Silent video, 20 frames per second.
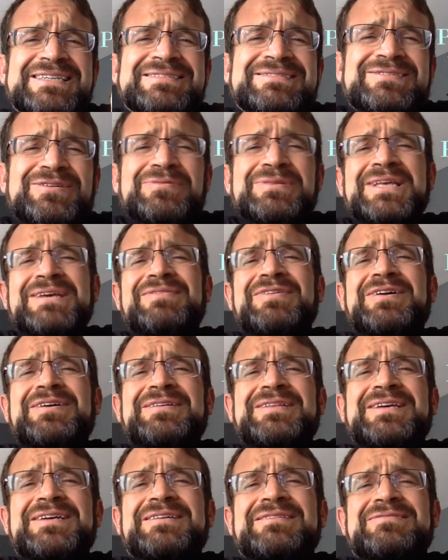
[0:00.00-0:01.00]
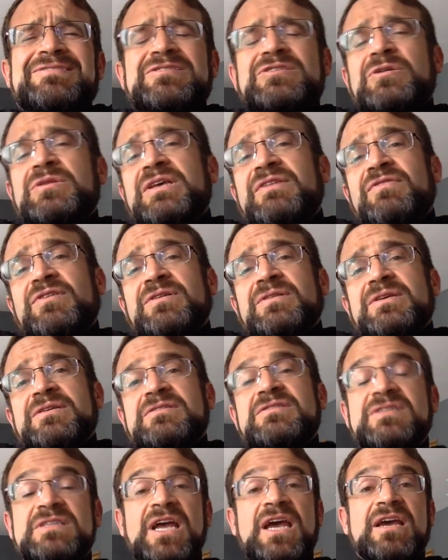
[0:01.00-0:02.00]
Don't leave early. Just don't leave early.
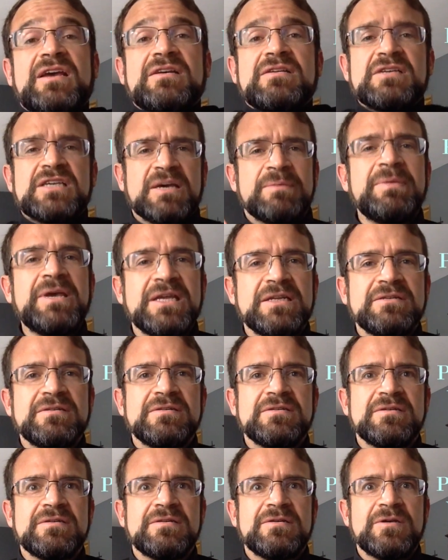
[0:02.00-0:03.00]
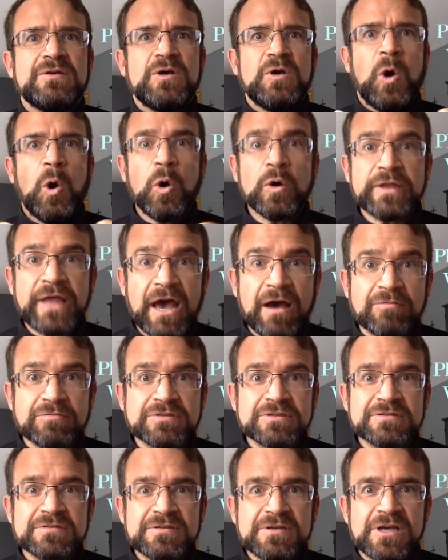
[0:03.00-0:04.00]
Stay. Commit. Hold
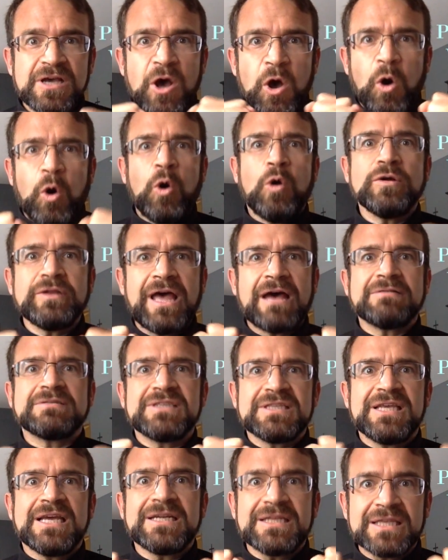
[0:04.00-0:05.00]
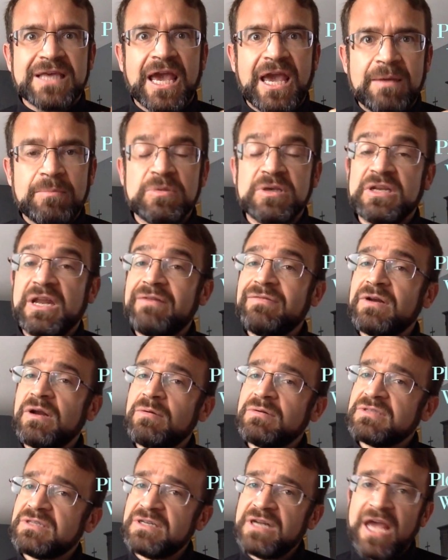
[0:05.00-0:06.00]
out. Hold out to the end of the game. You never know
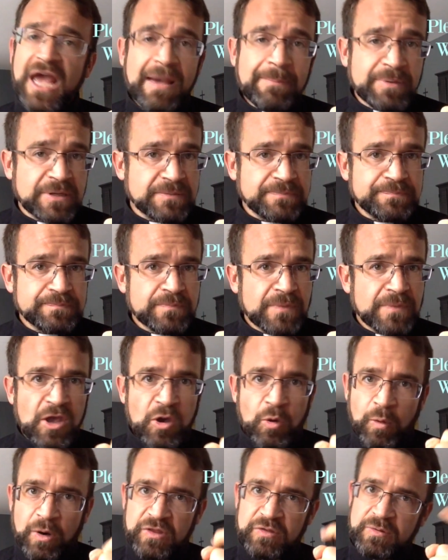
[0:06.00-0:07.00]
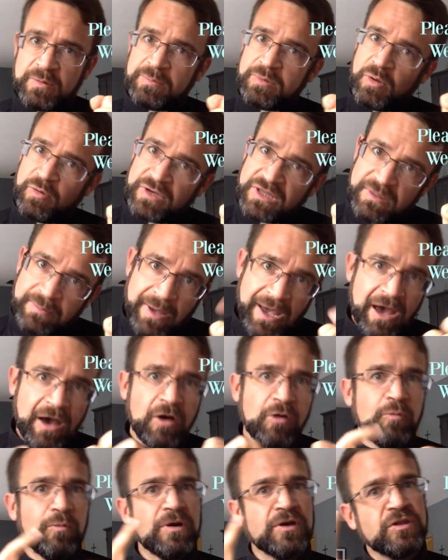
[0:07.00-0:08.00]
what's going to happen. Whether we're blowing them
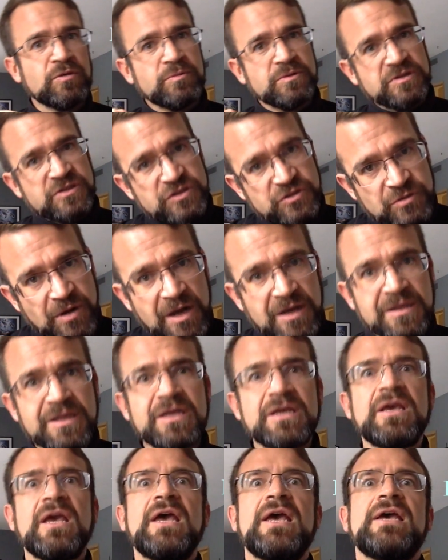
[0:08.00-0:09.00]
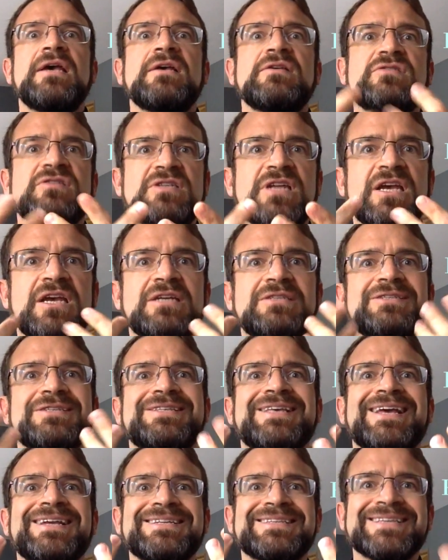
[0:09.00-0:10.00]
out, whether we're struggling, stay to
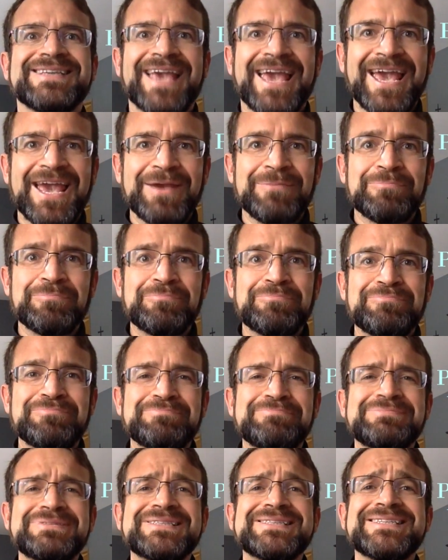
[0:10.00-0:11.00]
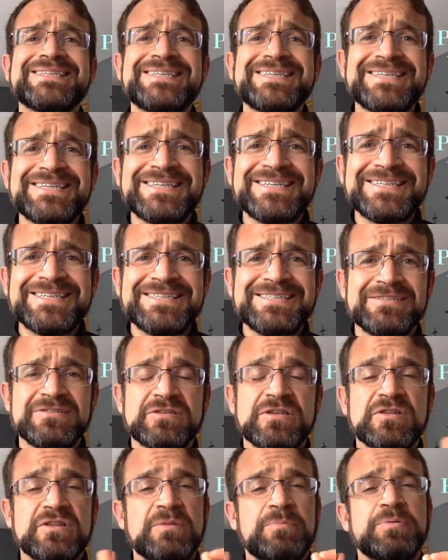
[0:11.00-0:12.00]
the end of the game.
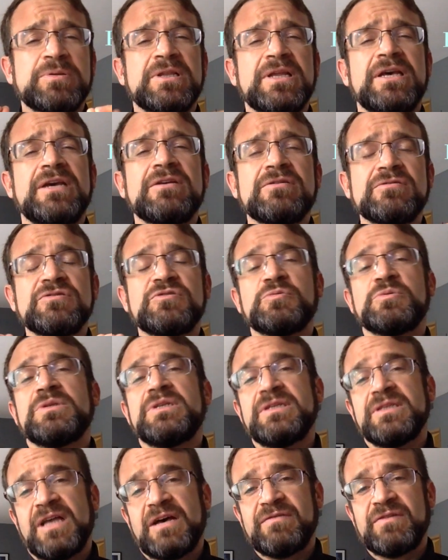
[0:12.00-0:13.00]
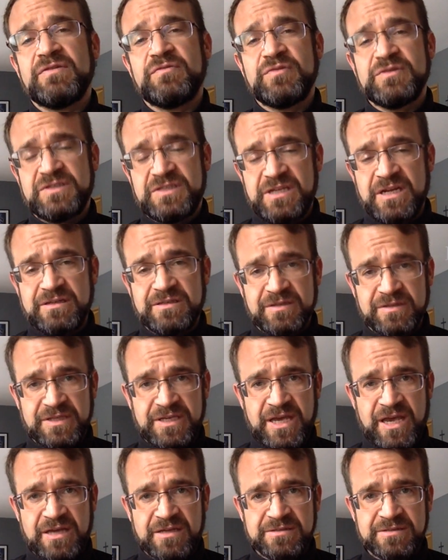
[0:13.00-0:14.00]
Please. The players really love it if we stay till the
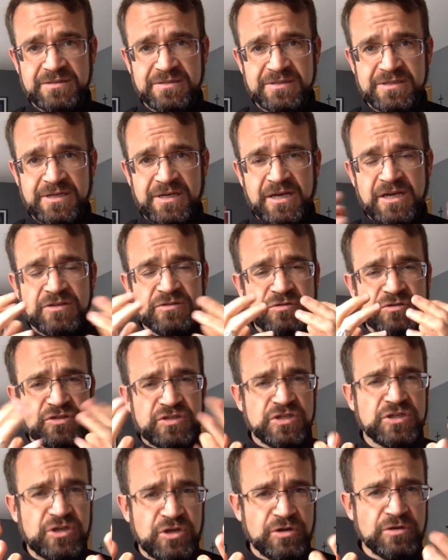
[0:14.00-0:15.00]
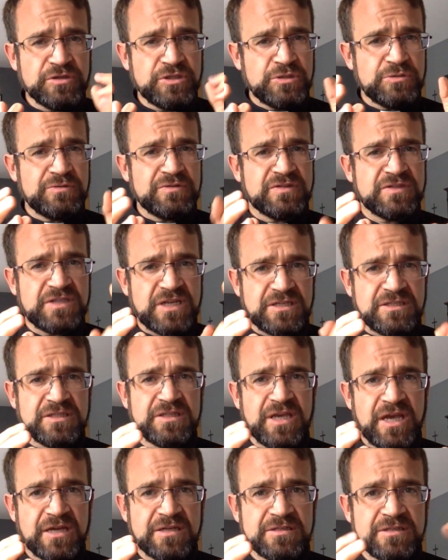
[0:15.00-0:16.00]
end. So just encourage you, stay to
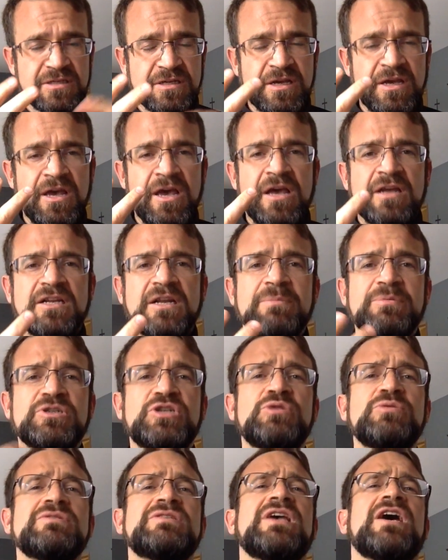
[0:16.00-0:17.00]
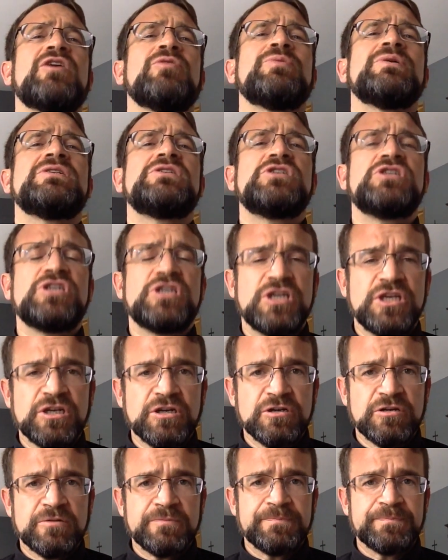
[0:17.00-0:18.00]
the end. Number two is how we
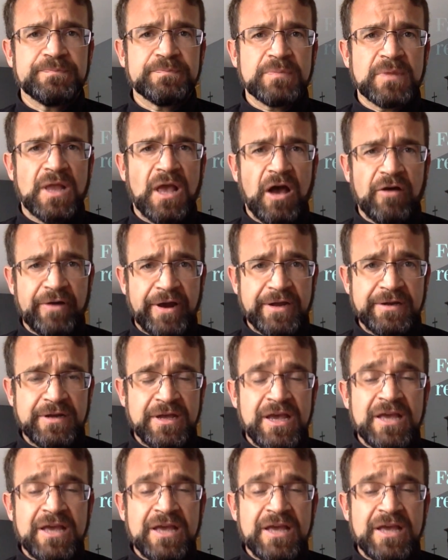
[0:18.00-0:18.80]
cheer. All right.